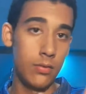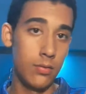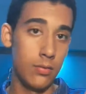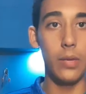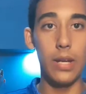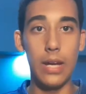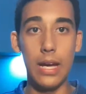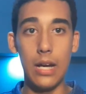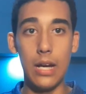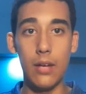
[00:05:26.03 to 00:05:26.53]
We
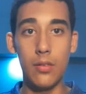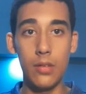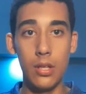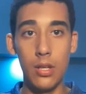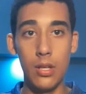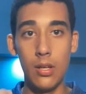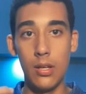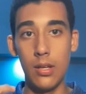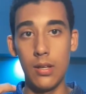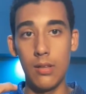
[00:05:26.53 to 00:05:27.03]
have
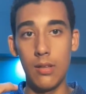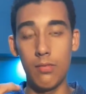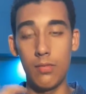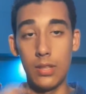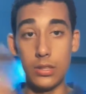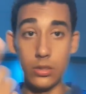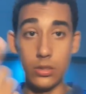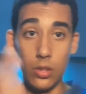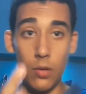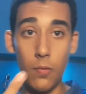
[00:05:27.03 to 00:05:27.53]
the
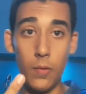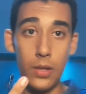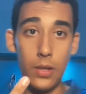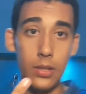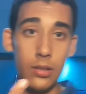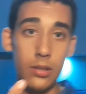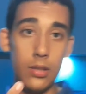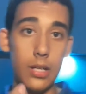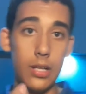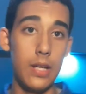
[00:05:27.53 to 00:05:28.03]

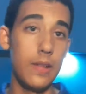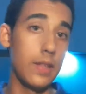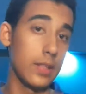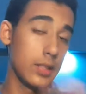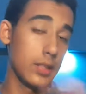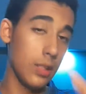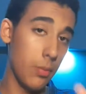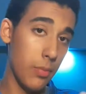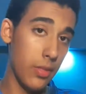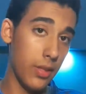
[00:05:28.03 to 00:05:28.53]
someone and the
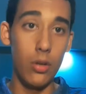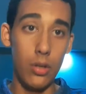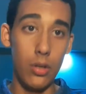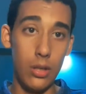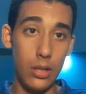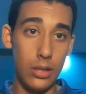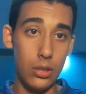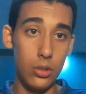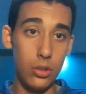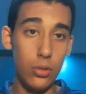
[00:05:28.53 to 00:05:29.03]
something.
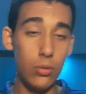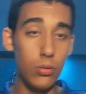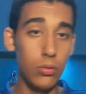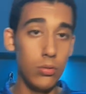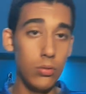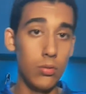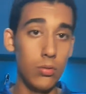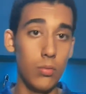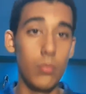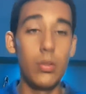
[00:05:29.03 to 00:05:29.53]
And you,
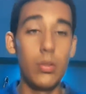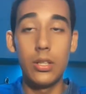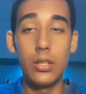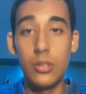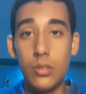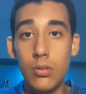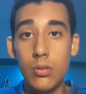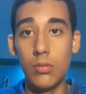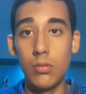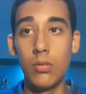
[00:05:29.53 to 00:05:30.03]
what is
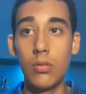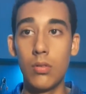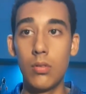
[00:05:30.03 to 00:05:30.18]
you?